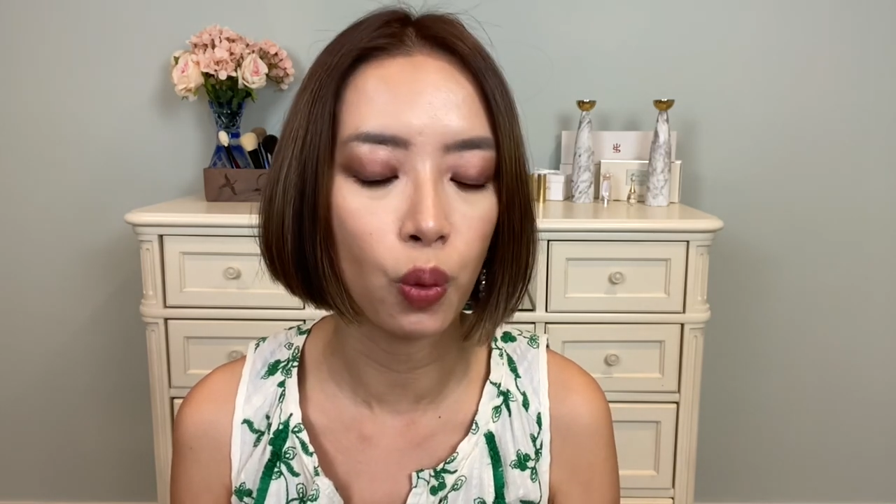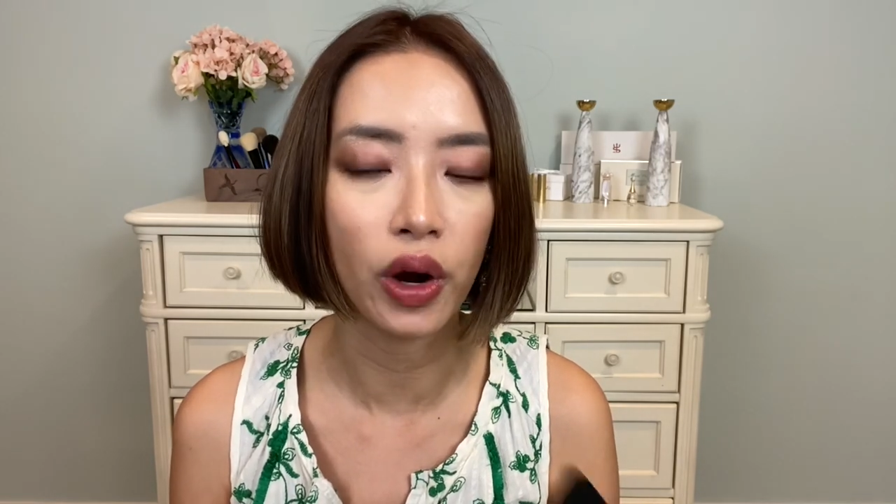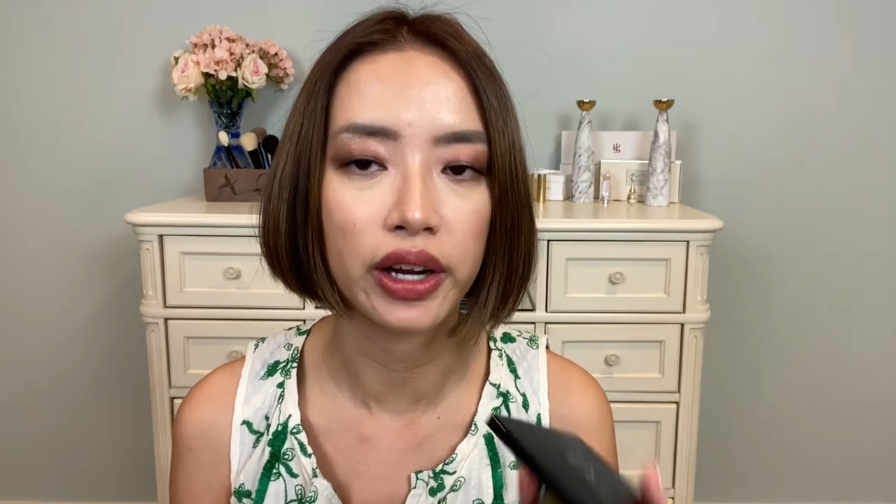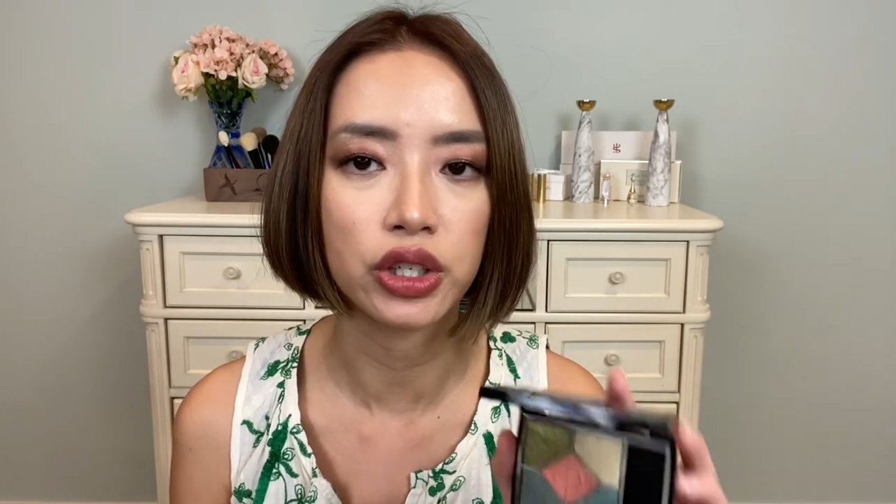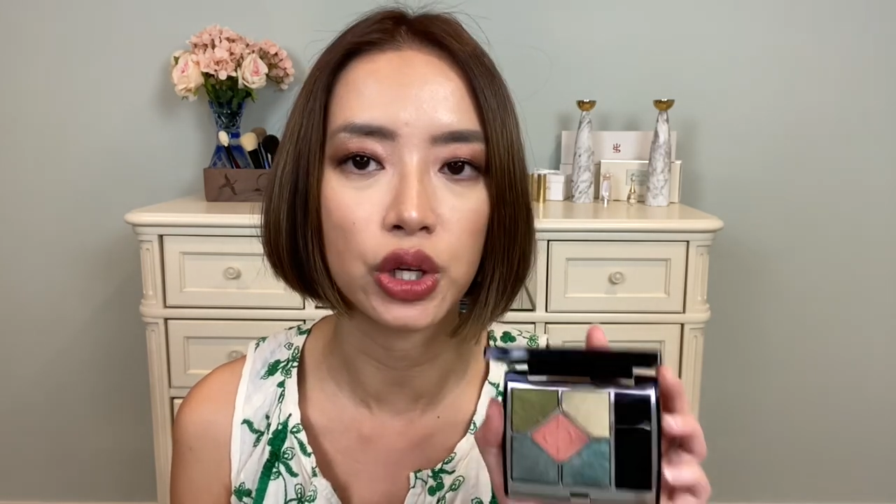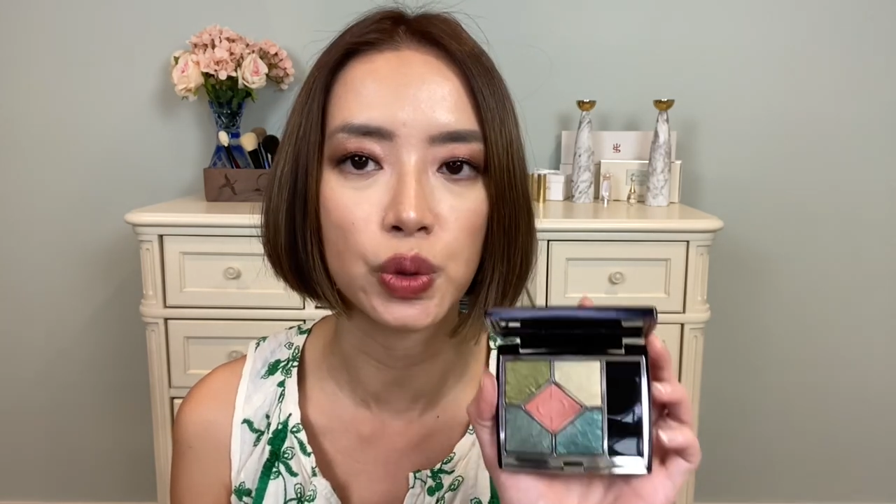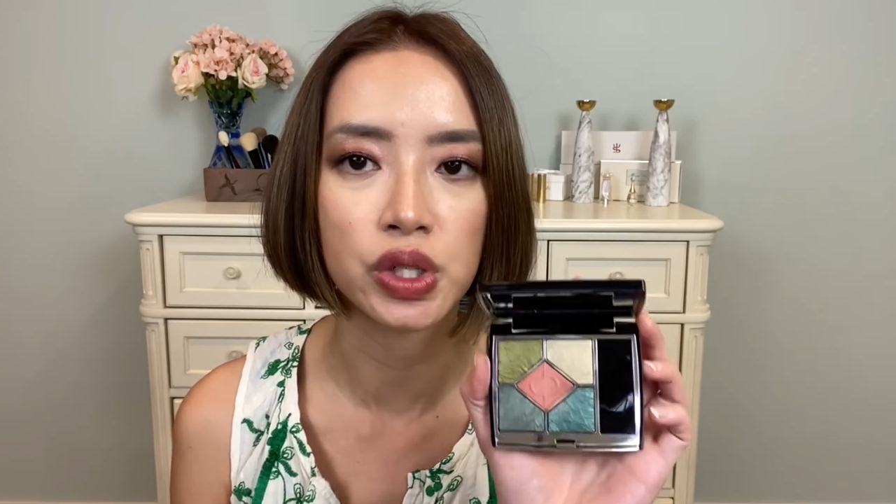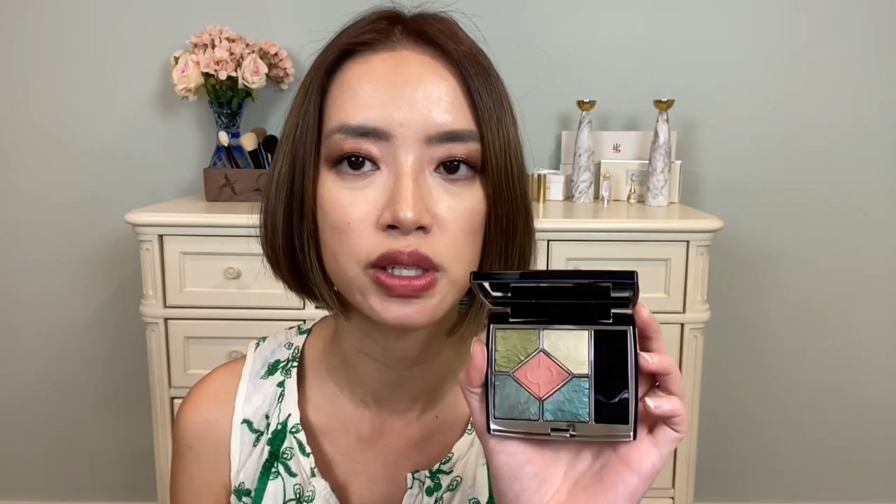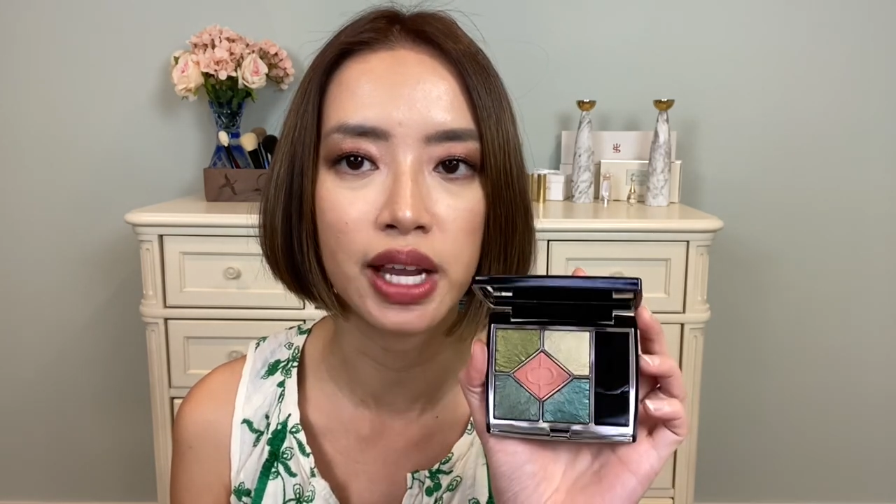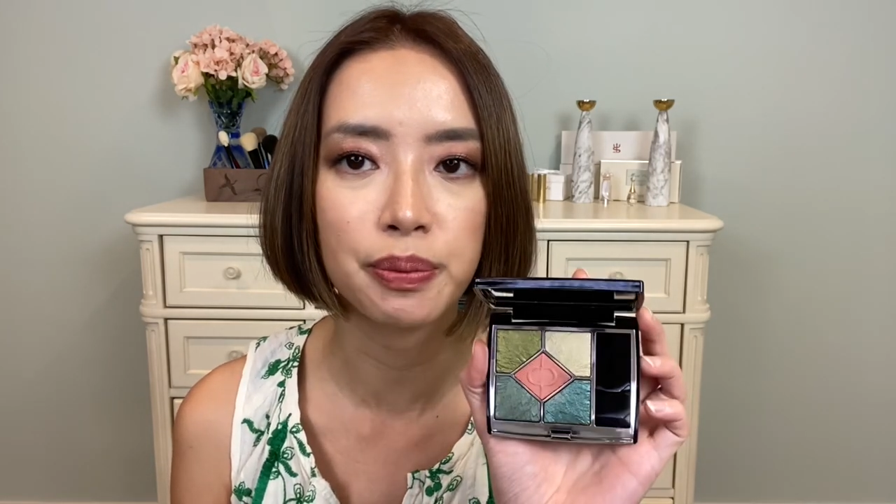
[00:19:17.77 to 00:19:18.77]
where I
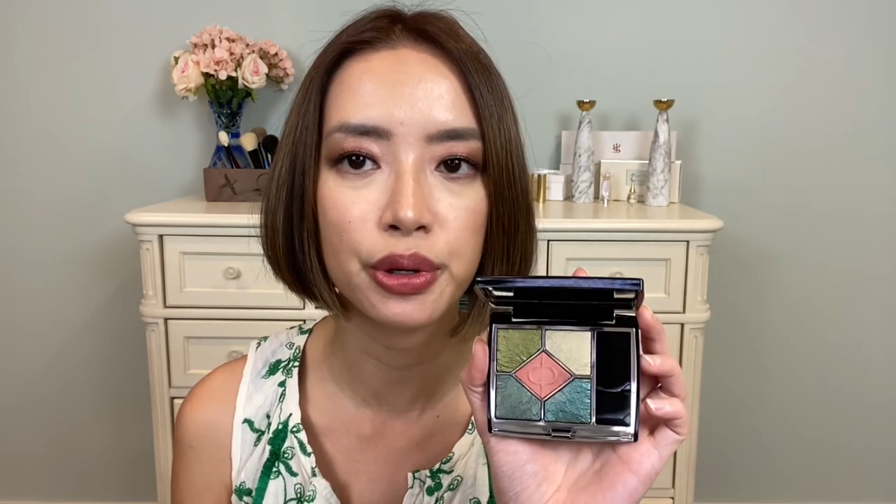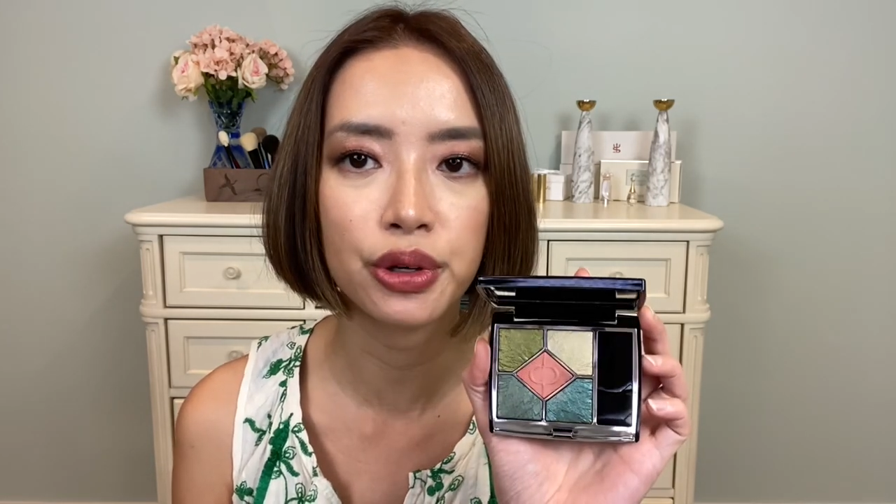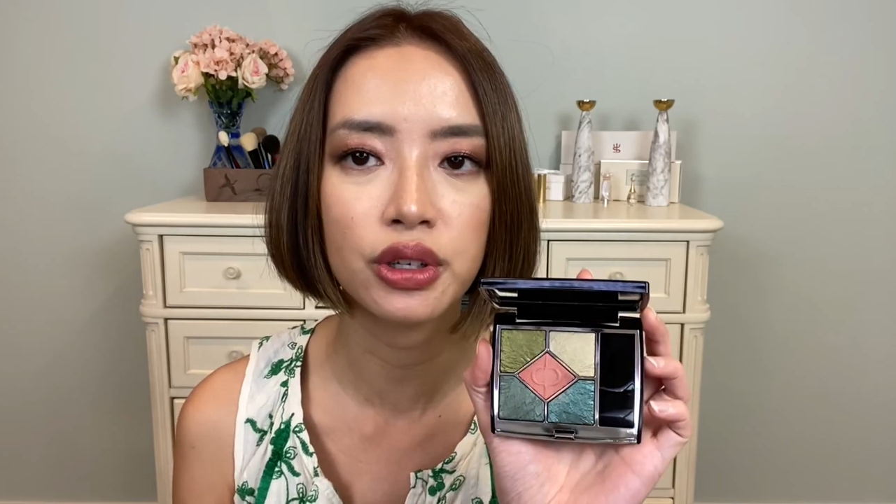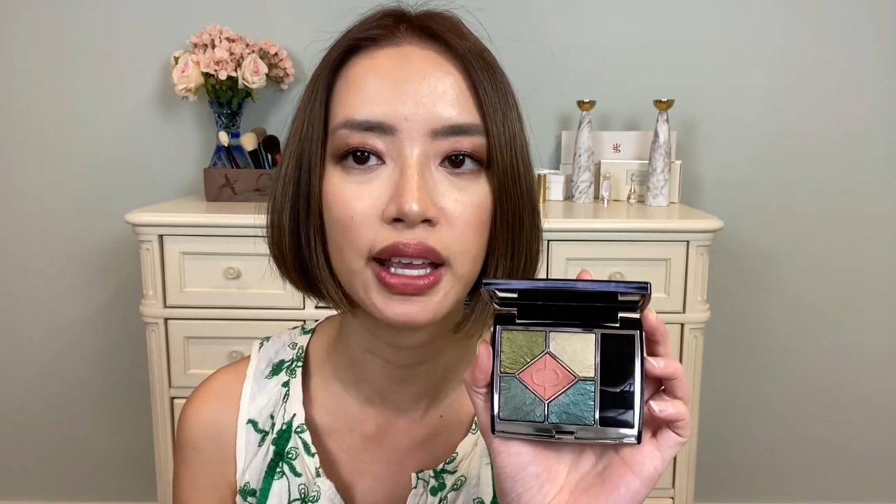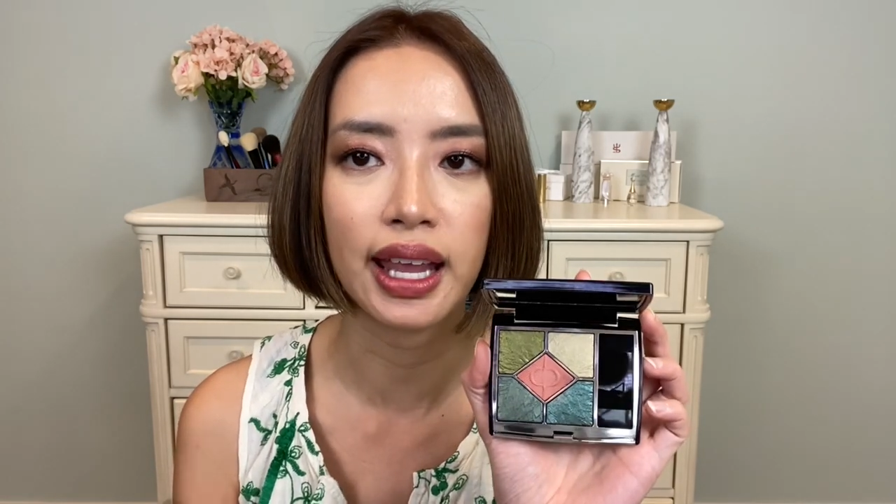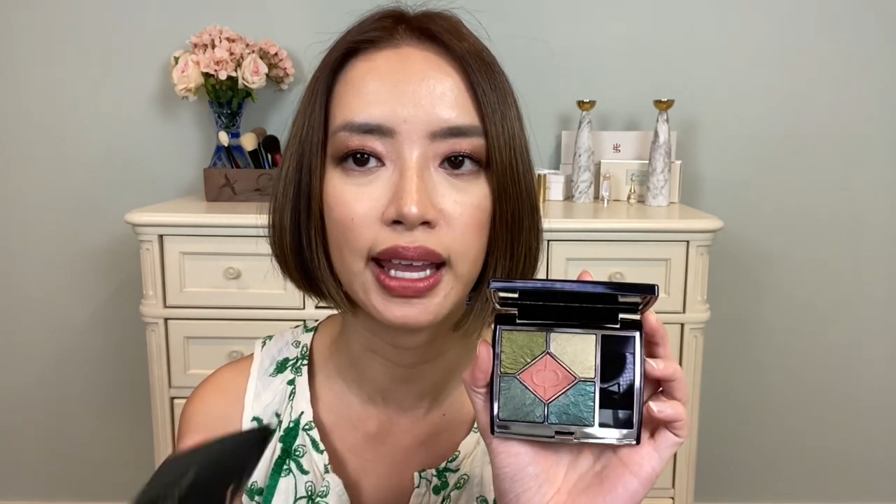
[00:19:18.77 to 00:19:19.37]
use Nightbird